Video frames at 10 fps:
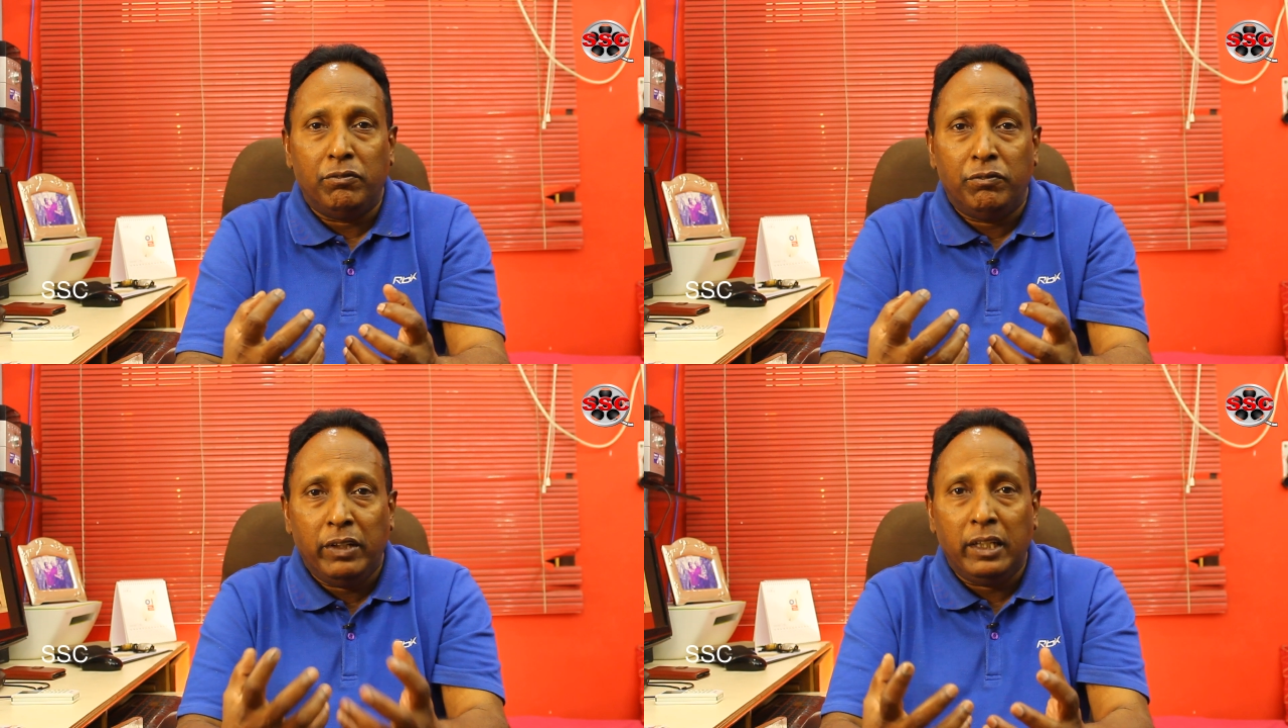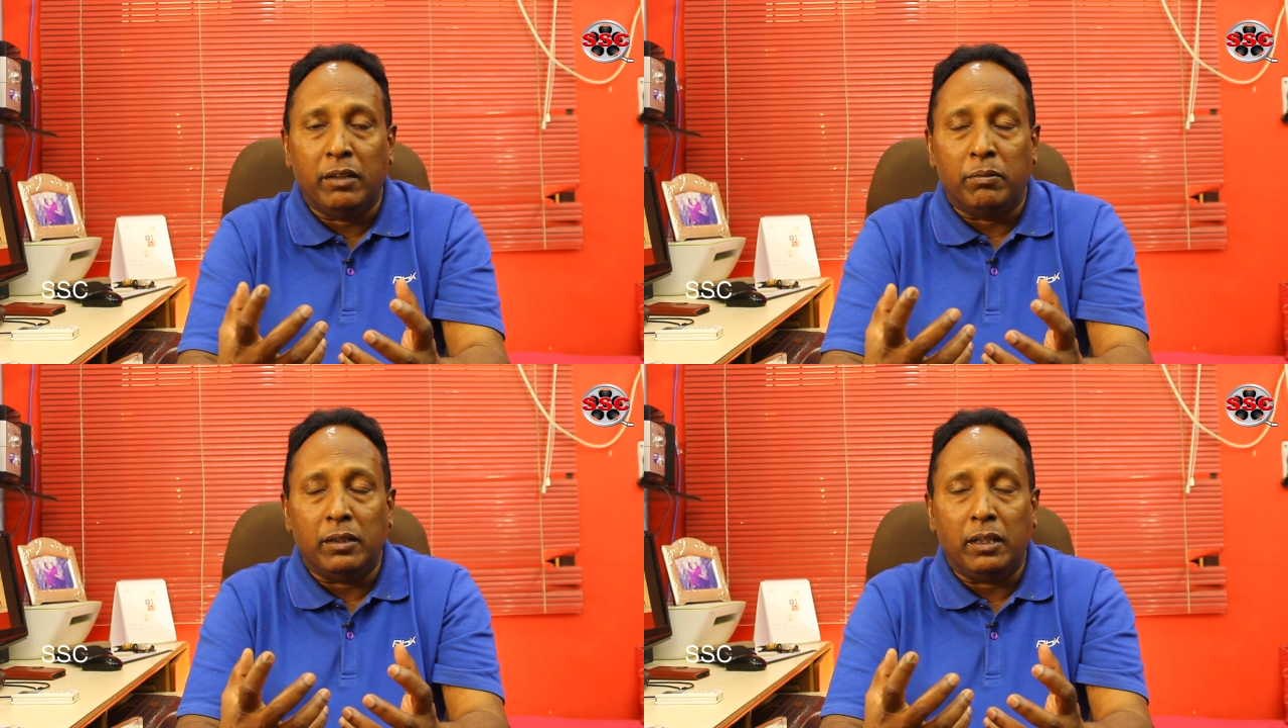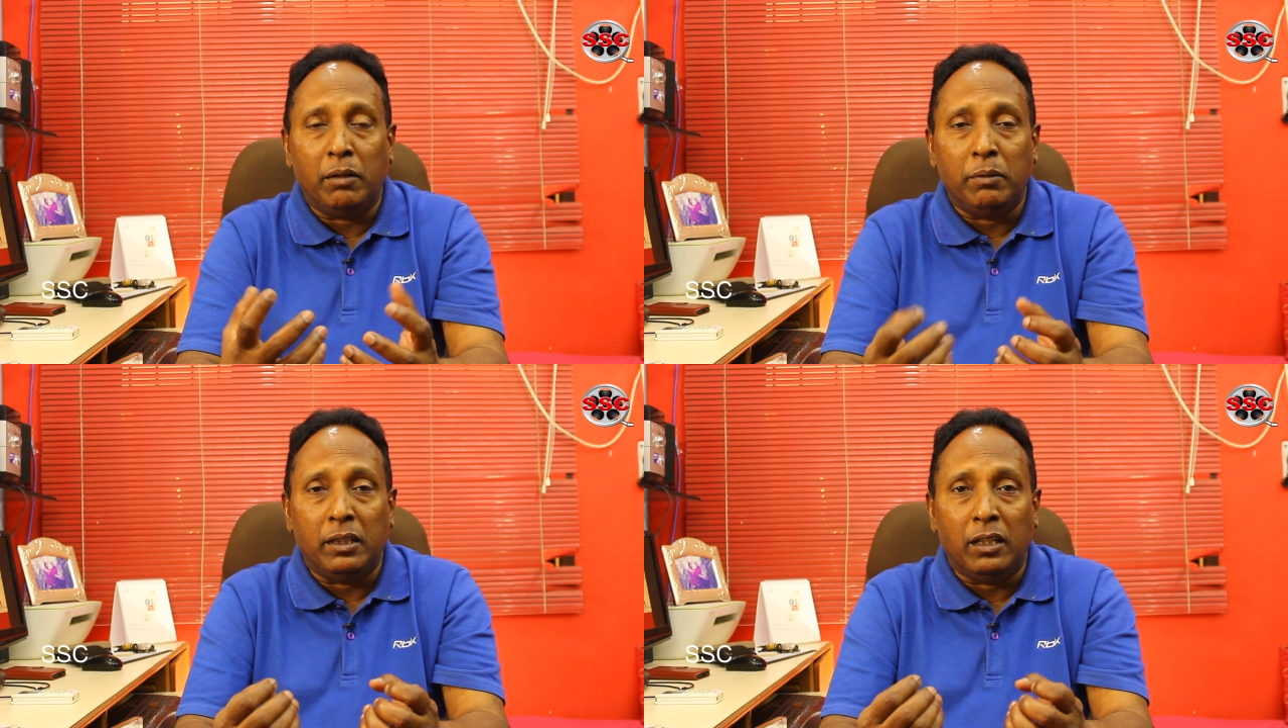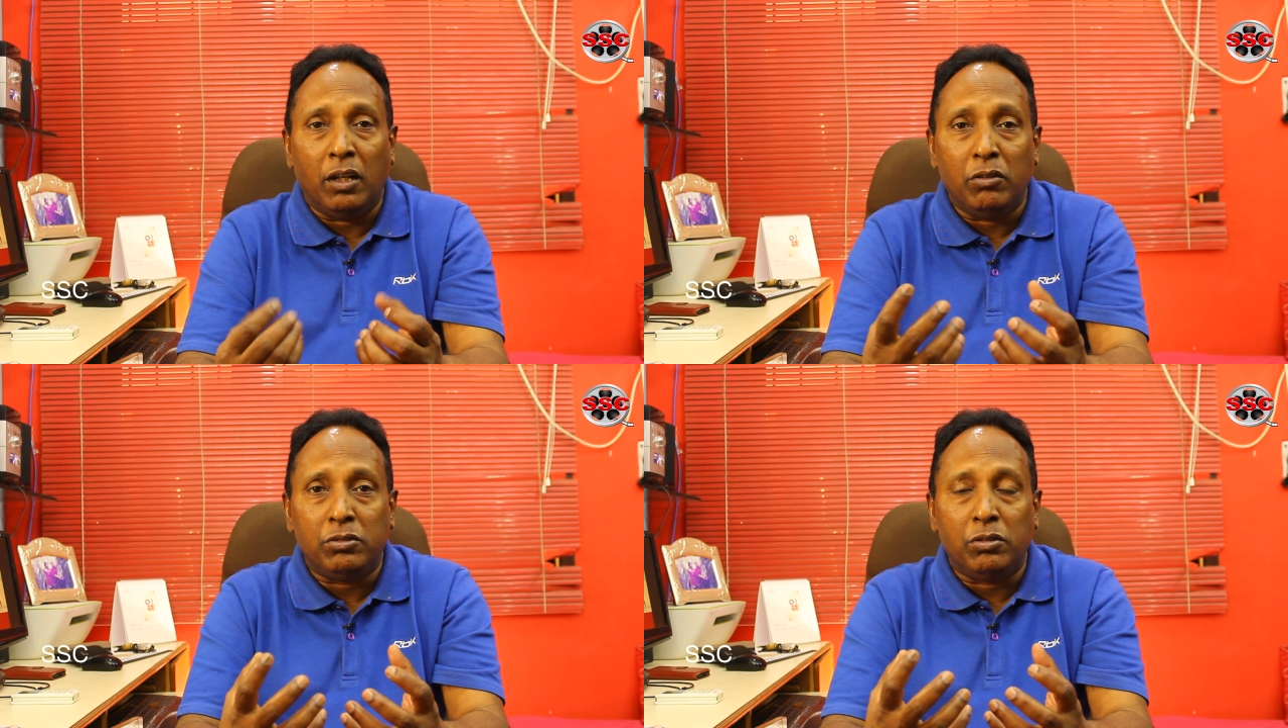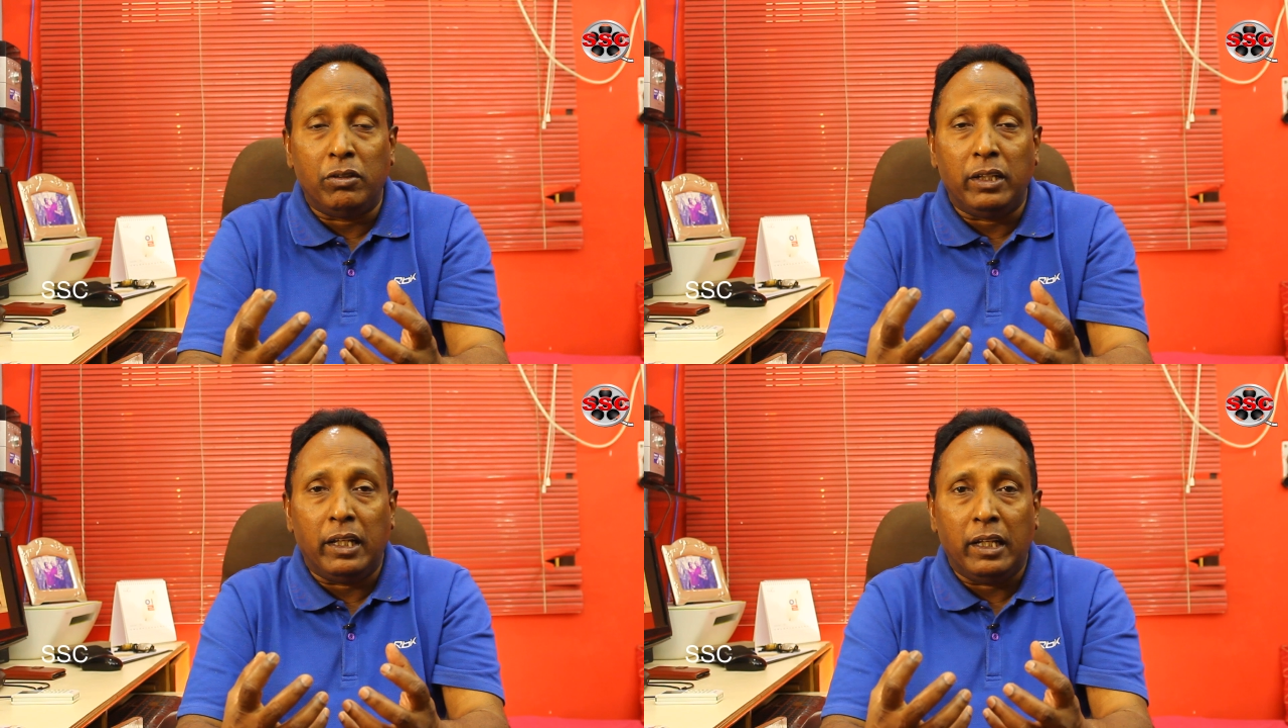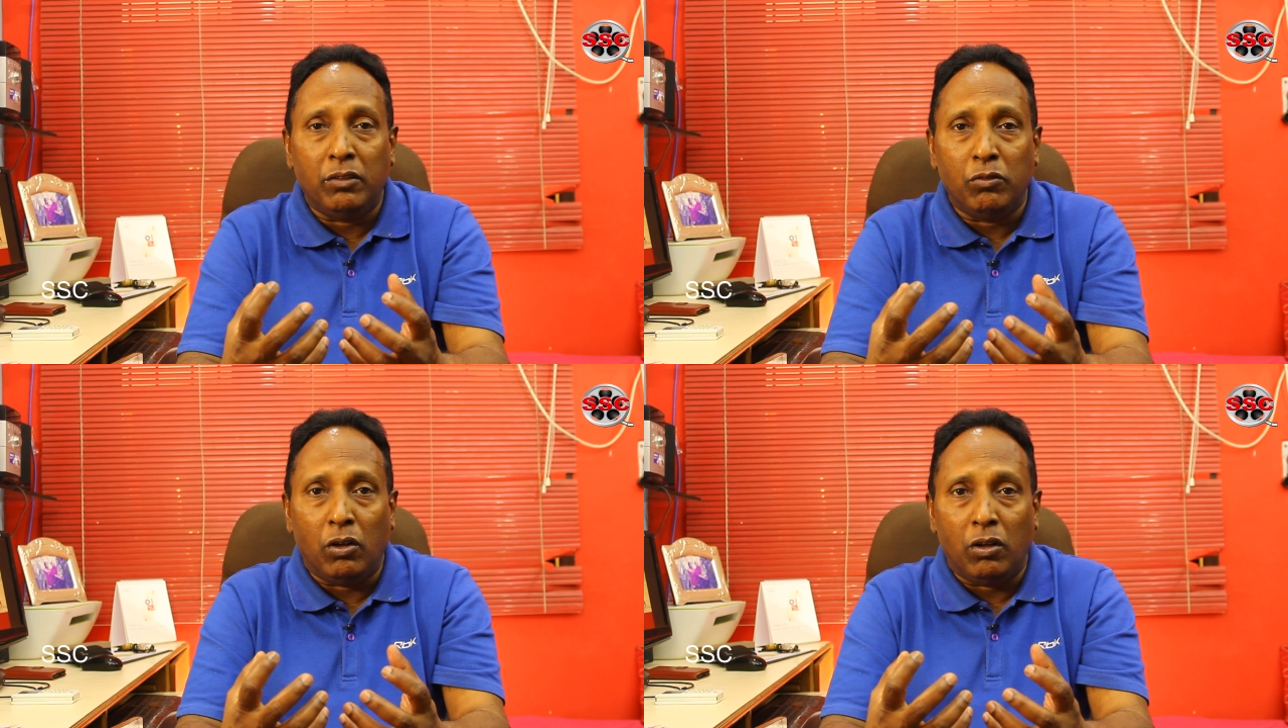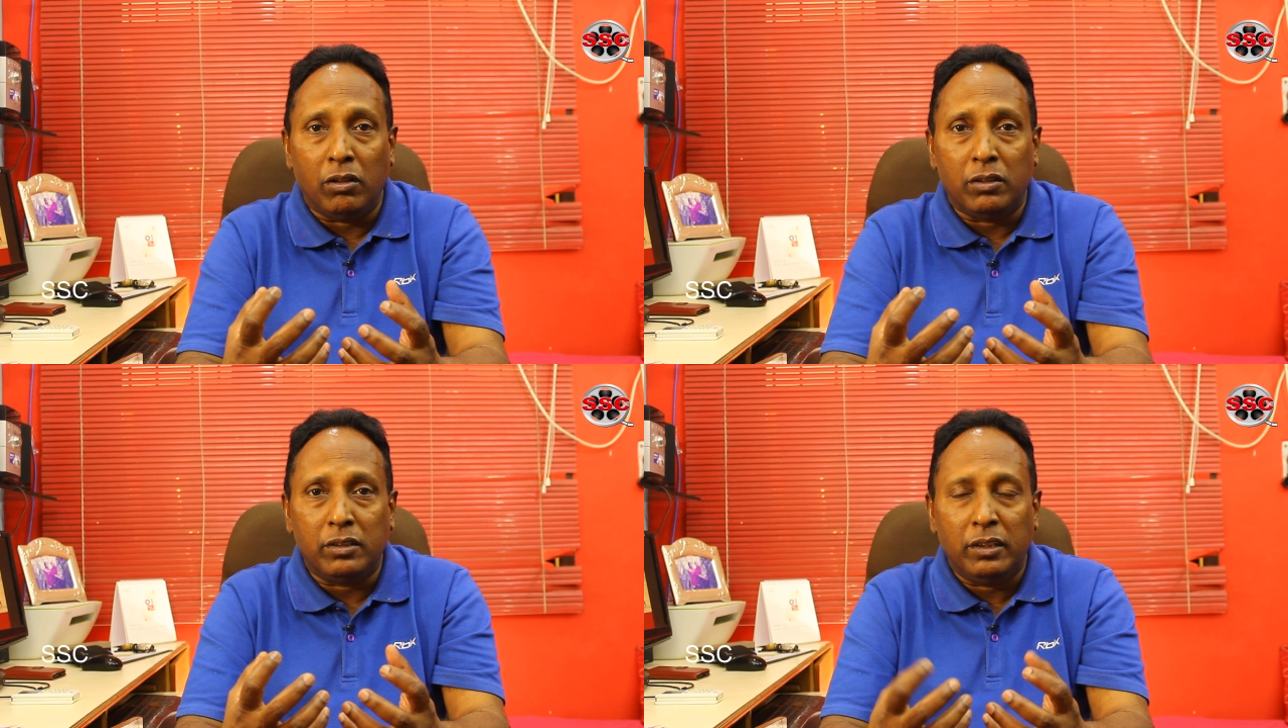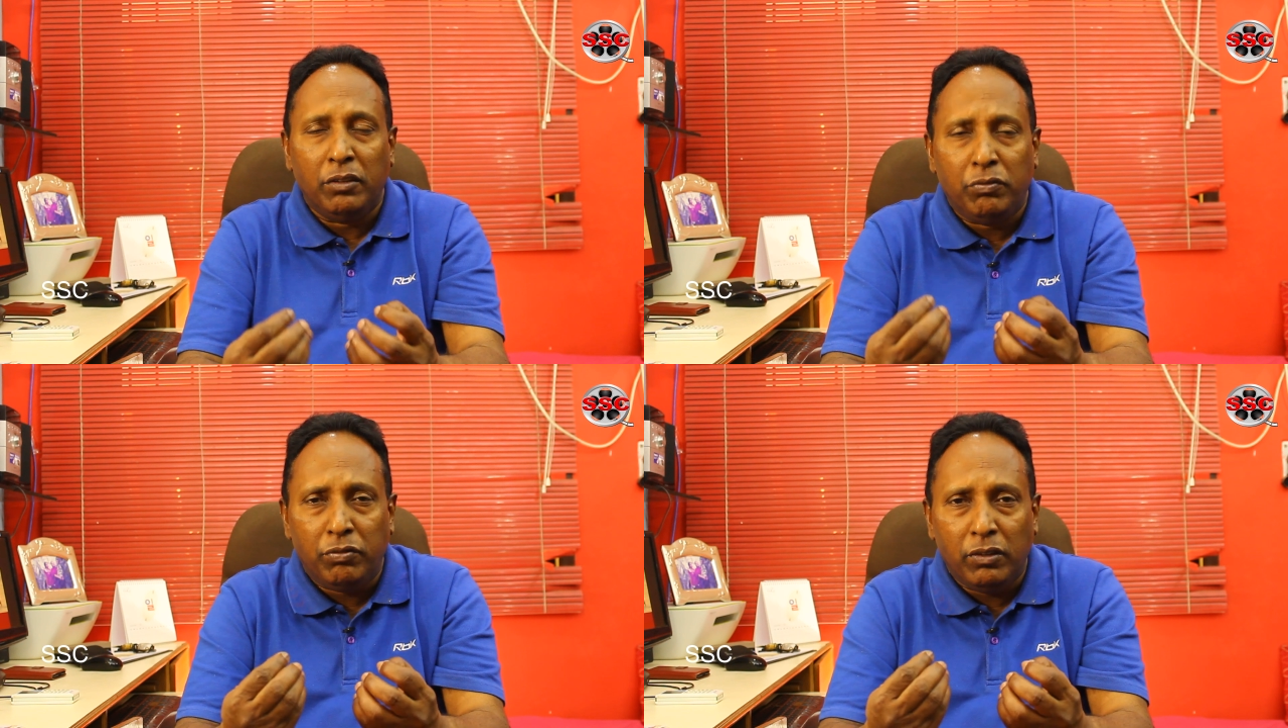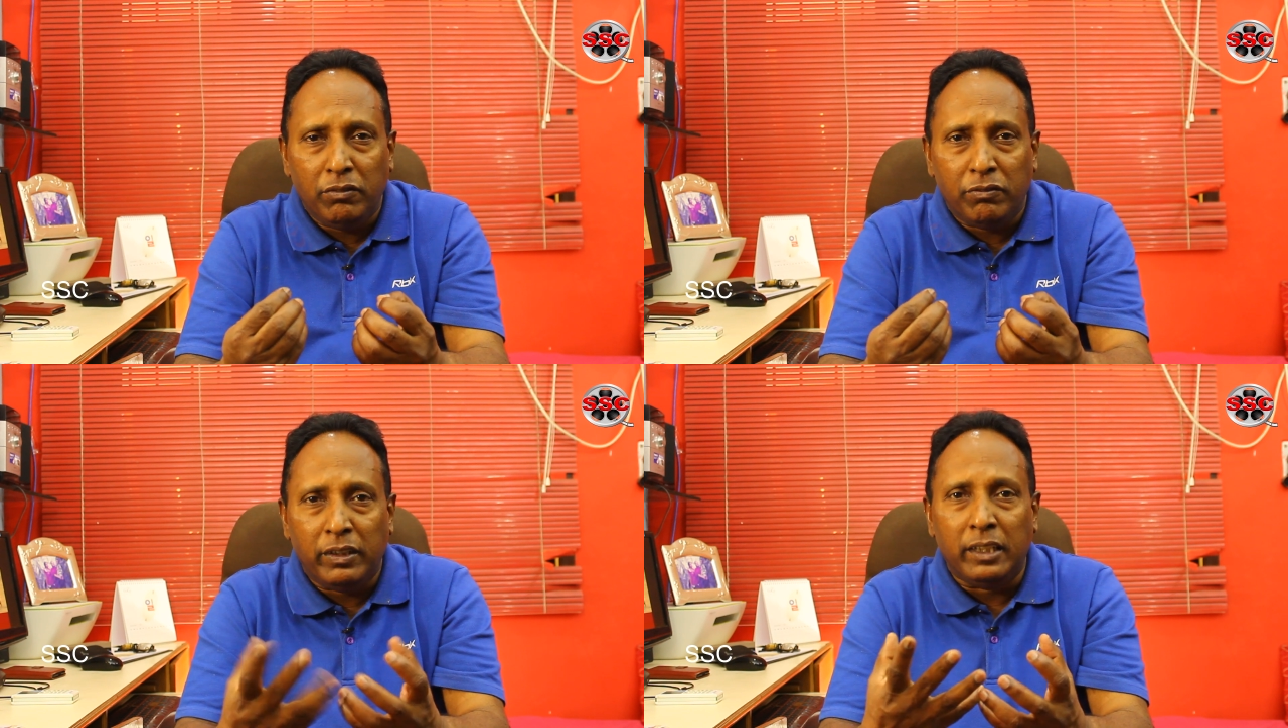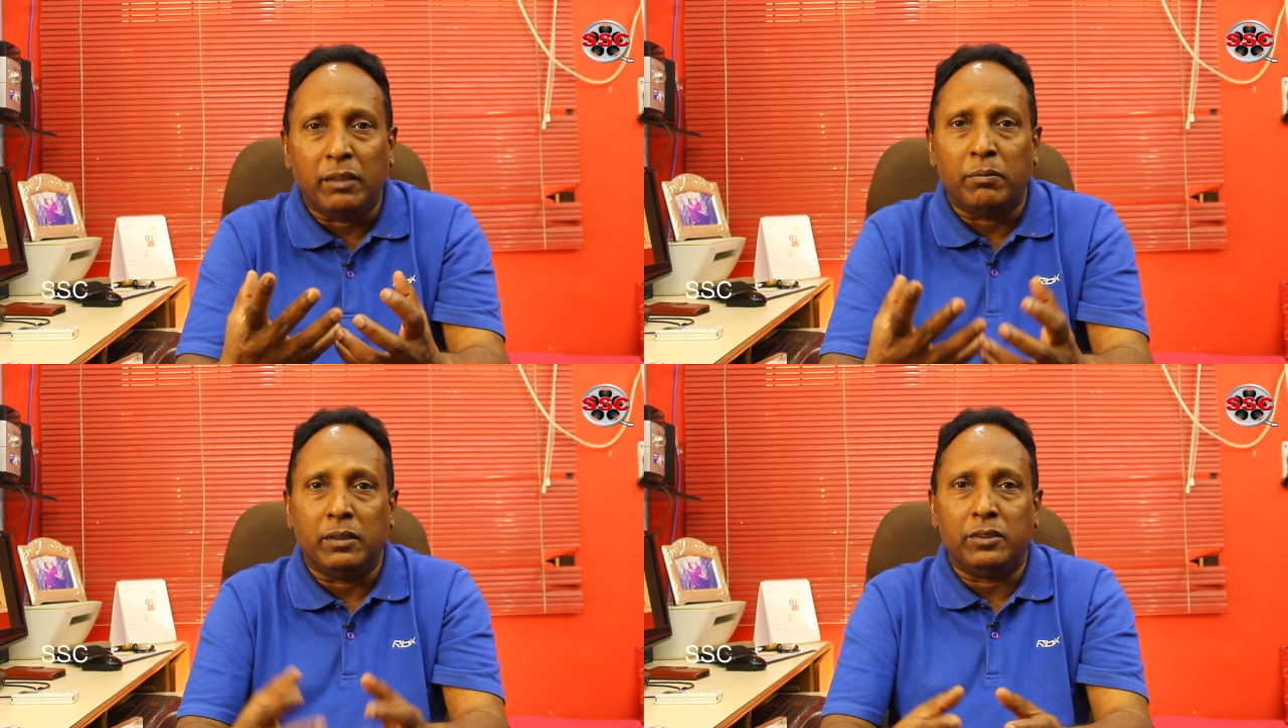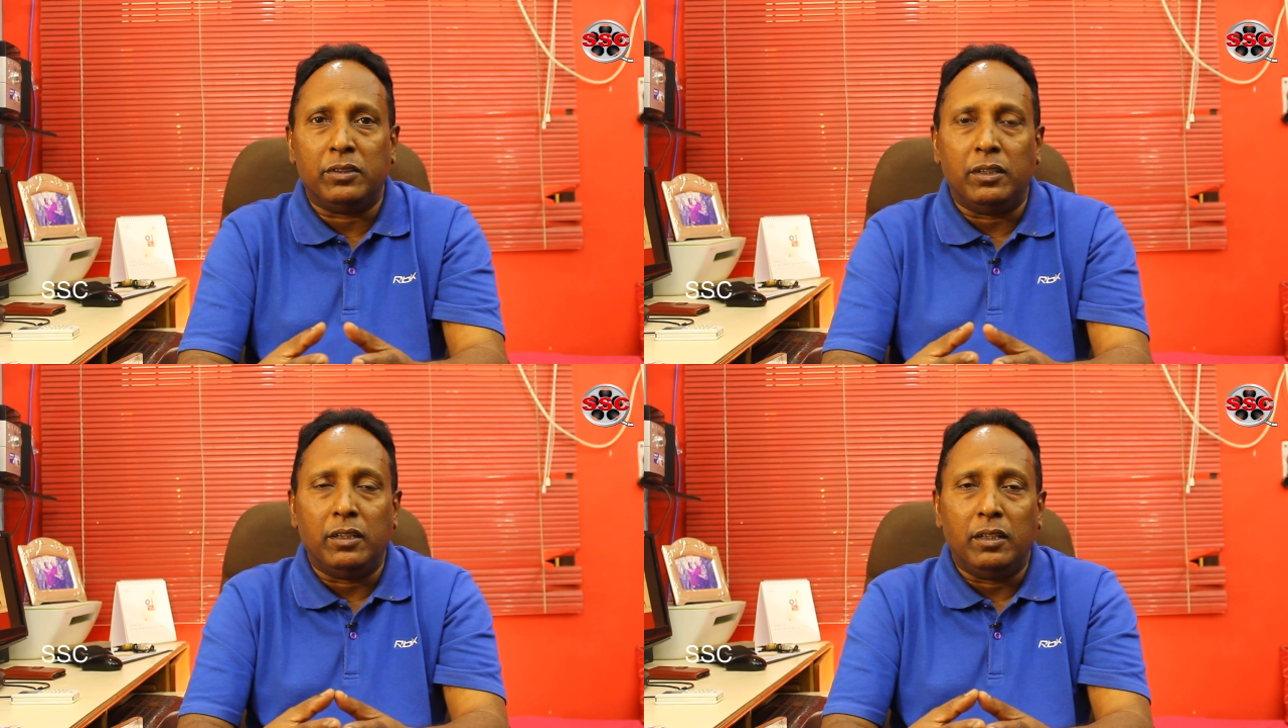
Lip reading: variables. I mean, the love story involves different variables.